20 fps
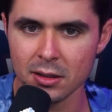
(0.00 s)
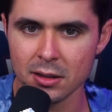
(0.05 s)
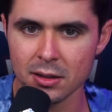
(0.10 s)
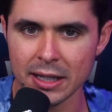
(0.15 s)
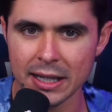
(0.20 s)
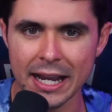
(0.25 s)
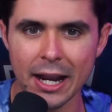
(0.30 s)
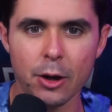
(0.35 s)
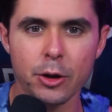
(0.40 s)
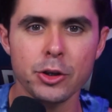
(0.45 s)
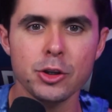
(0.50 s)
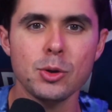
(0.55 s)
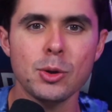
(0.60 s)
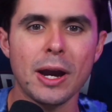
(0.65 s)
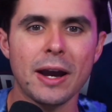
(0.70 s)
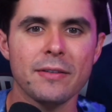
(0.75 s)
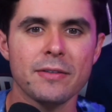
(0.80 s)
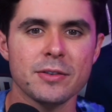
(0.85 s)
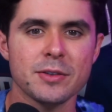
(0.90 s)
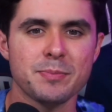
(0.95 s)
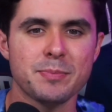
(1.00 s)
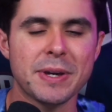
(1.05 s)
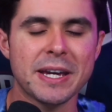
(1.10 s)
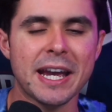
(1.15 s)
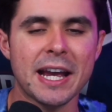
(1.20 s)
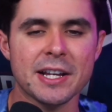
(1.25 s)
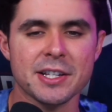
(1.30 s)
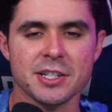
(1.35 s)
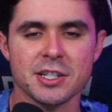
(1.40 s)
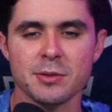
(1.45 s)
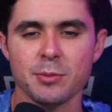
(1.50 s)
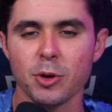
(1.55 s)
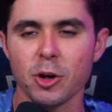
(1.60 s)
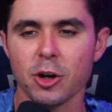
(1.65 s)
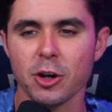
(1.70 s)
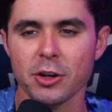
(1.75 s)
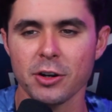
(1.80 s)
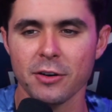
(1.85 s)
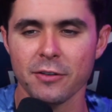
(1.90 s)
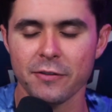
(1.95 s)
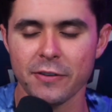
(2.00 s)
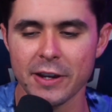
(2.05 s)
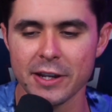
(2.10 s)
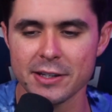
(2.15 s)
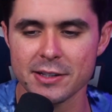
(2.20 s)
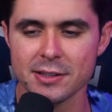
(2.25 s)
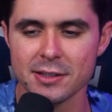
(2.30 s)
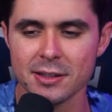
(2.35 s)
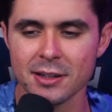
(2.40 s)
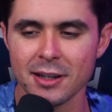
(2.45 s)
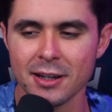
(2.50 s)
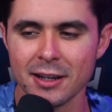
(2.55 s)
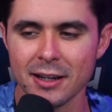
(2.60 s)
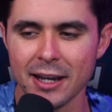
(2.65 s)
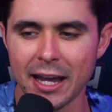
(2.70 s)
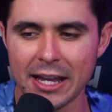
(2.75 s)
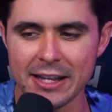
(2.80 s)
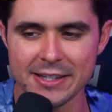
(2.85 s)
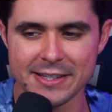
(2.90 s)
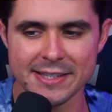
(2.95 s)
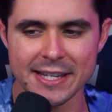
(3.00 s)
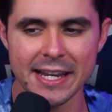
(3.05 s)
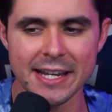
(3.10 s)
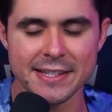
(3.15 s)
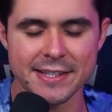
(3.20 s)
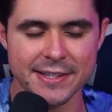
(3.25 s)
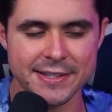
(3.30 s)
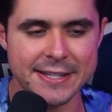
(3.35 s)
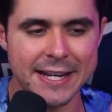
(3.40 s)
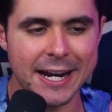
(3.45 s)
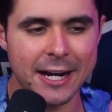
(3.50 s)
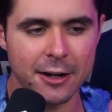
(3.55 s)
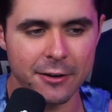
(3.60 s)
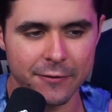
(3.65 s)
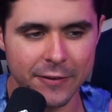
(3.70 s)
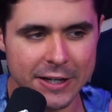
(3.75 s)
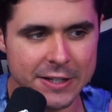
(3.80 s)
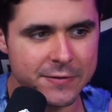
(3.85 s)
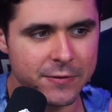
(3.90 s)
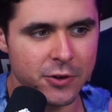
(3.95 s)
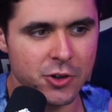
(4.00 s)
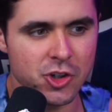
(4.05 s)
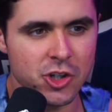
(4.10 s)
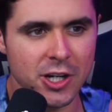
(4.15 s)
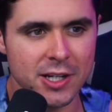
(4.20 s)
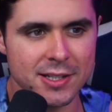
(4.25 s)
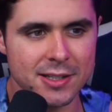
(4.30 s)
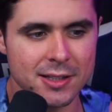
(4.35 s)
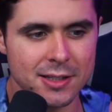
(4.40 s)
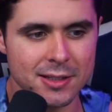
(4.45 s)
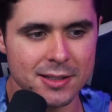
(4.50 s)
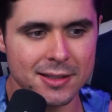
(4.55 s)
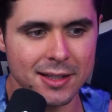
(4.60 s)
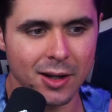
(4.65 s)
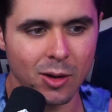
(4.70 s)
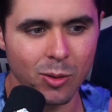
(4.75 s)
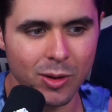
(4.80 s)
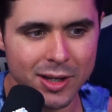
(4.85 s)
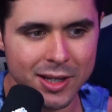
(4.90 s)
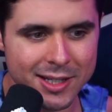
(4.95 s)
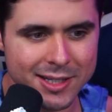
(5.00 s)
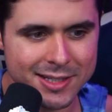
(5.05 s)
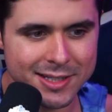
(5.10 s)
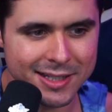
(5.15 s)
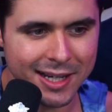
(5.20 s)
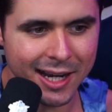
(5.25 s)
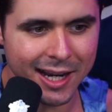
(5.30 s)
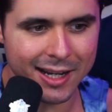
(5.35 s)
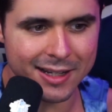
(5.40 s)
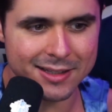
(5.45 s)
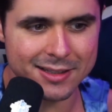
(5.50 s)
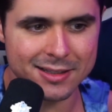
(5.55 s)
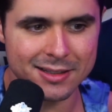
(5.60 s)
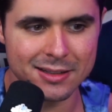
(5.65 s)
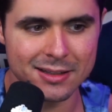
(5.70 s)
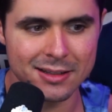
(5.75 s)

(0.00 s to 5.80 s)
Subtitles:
Like, how can you have this big ass smirk on your face and say it's a sacrifice for justice? Like, what is that?